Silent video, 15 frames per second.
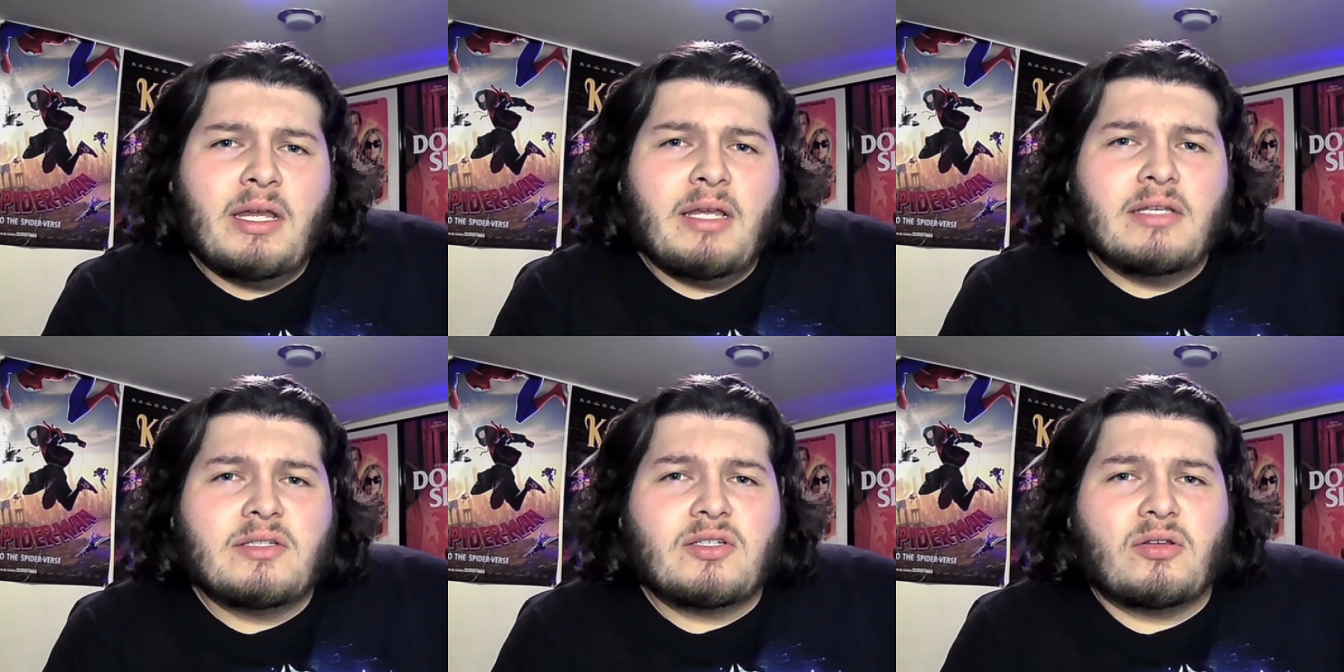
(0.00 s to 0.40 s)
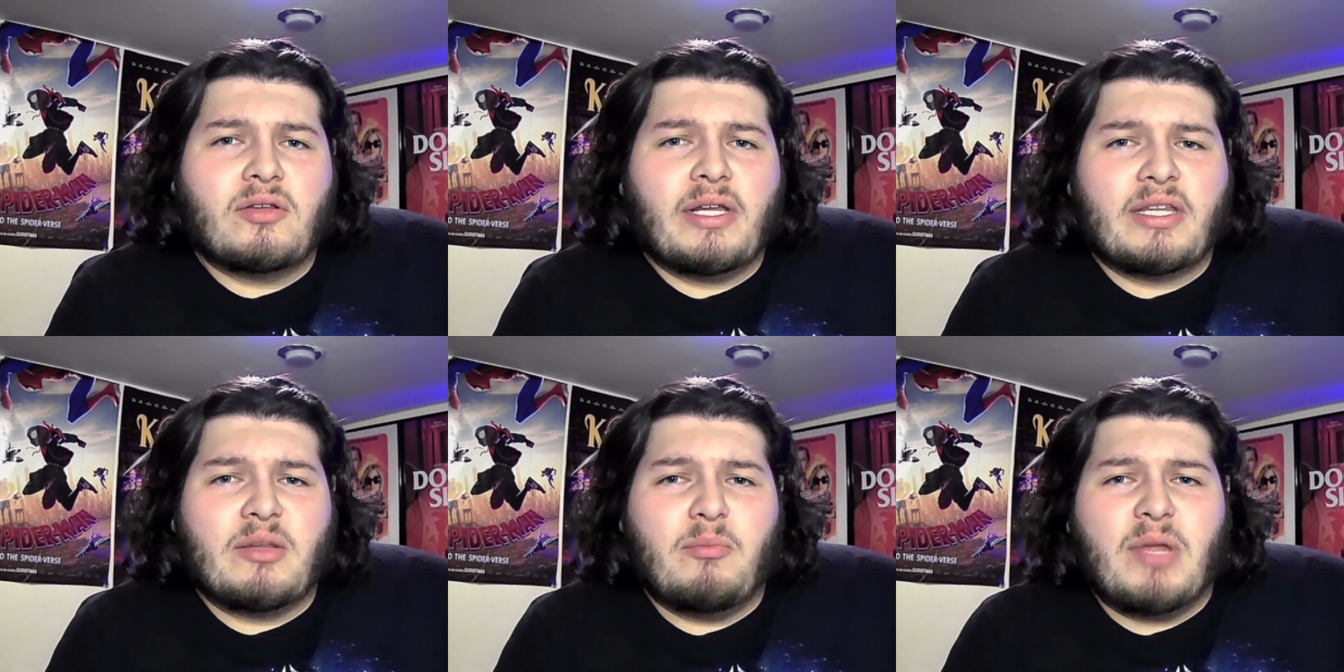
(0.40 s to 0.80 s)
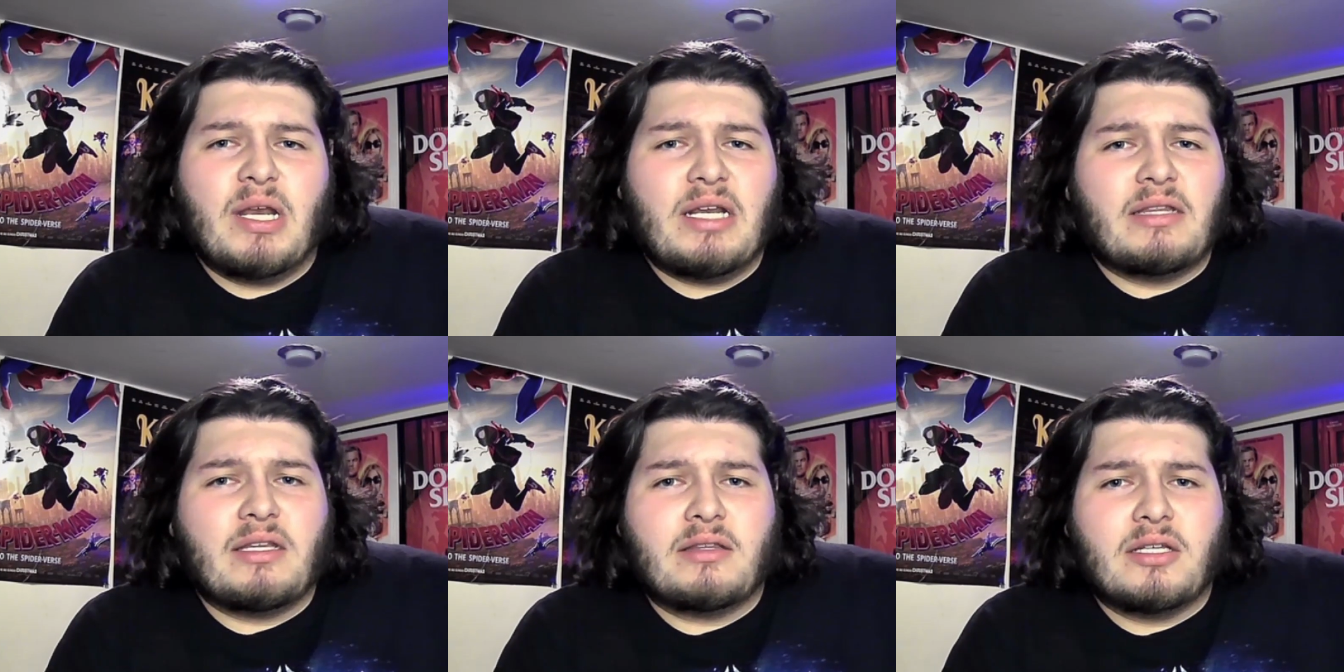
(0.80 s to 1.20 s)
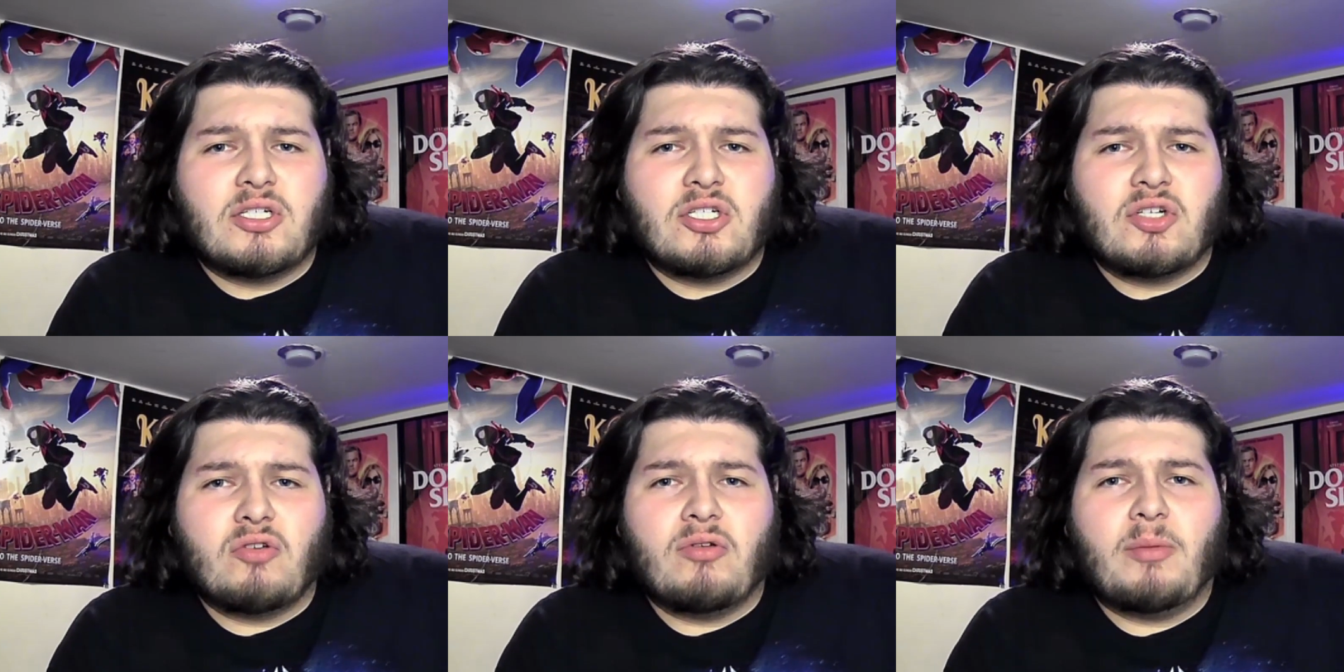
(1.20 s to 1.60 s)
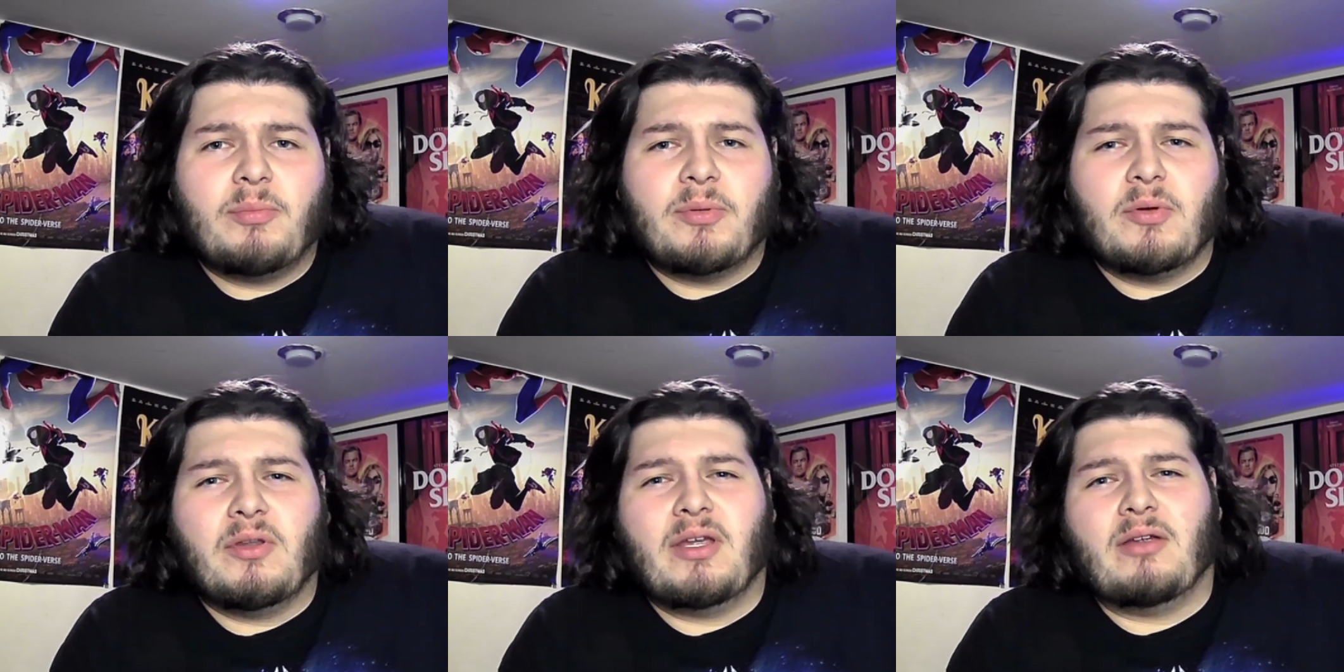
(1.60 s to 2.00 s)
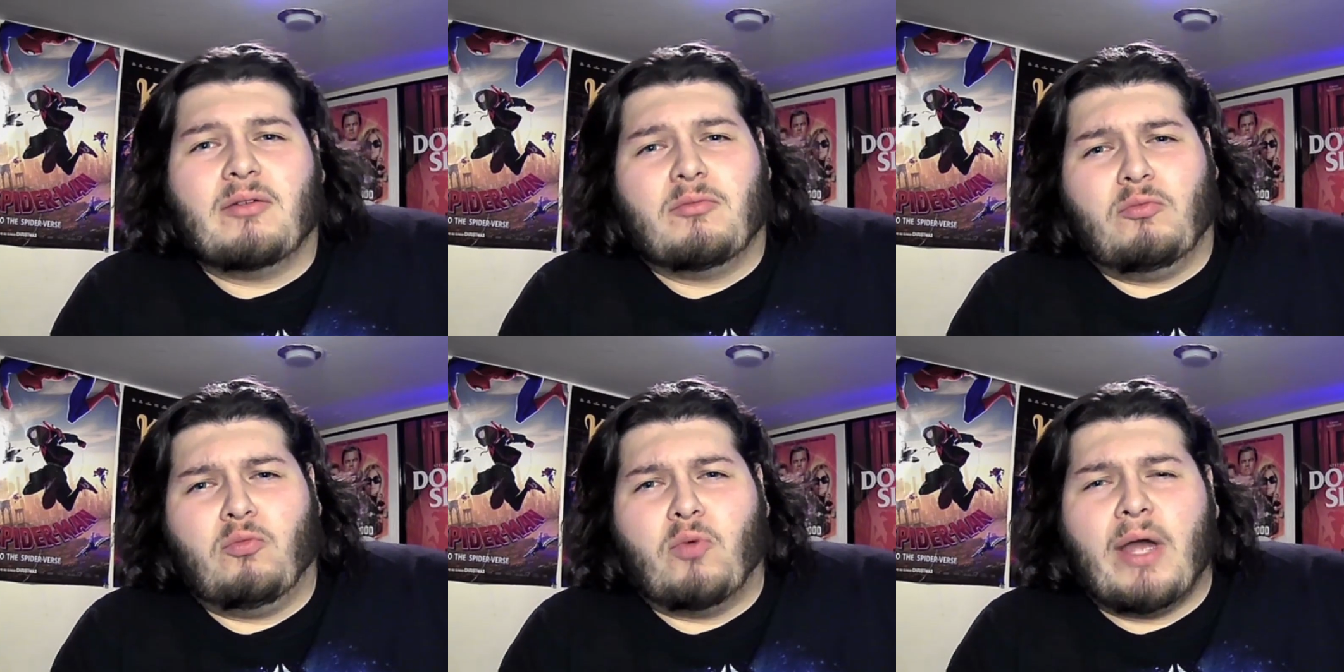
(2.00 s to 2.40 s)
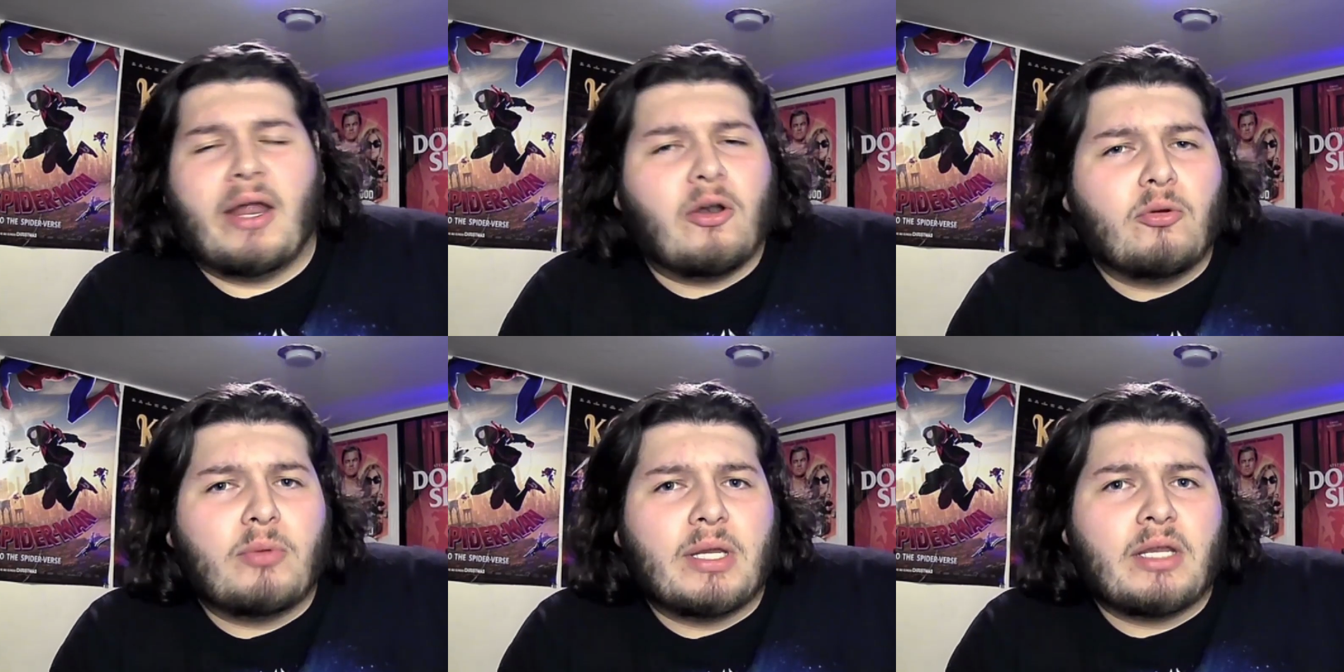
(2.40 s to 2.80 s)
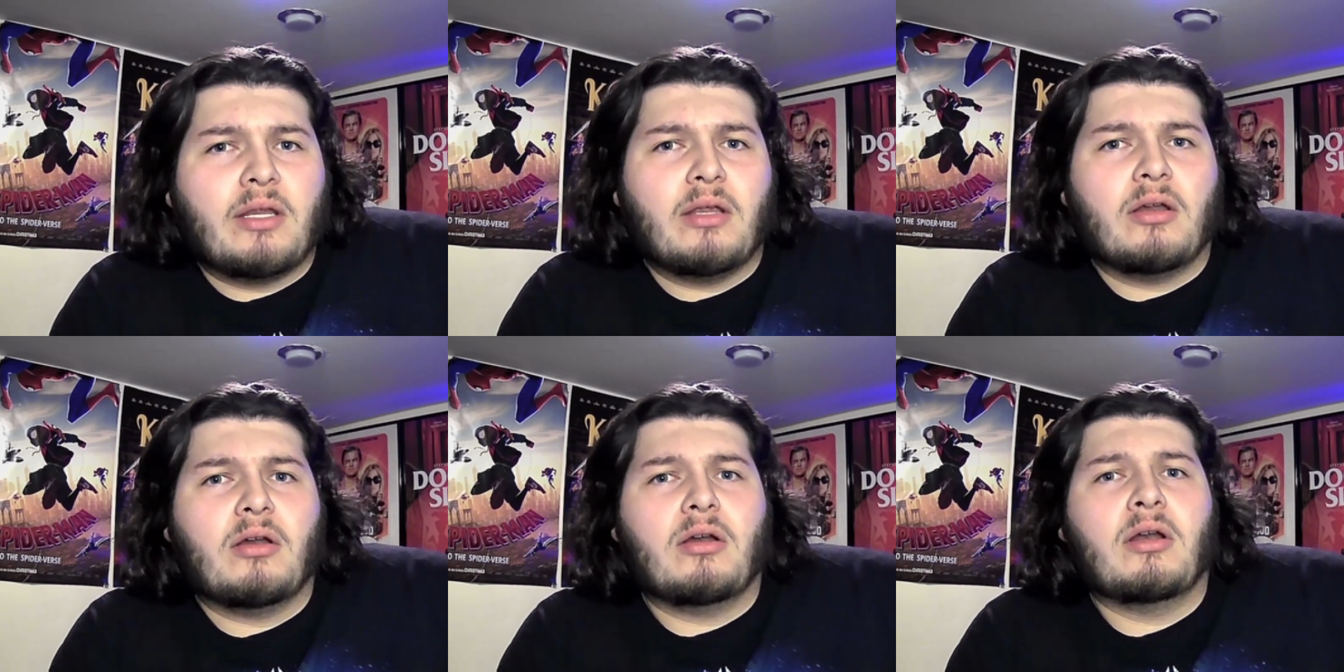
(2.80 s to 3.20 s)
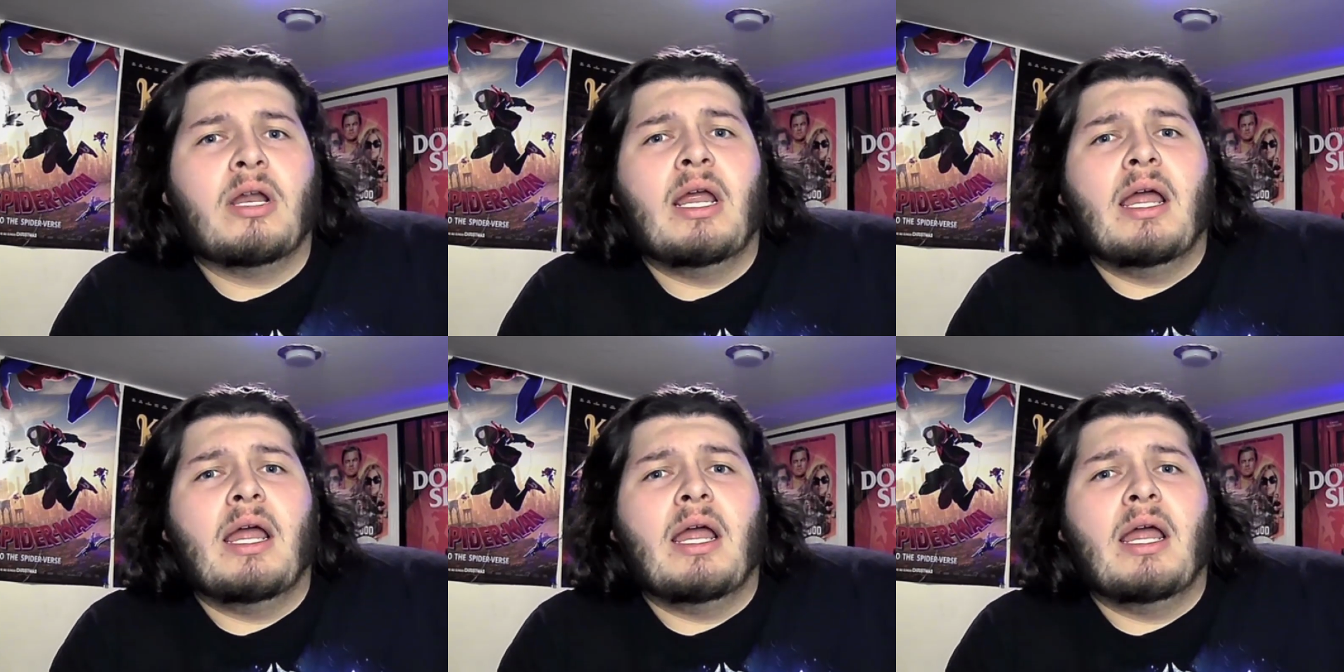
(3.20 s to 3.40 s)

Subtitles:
So, like, the minute that they show up, you're like, why are we here?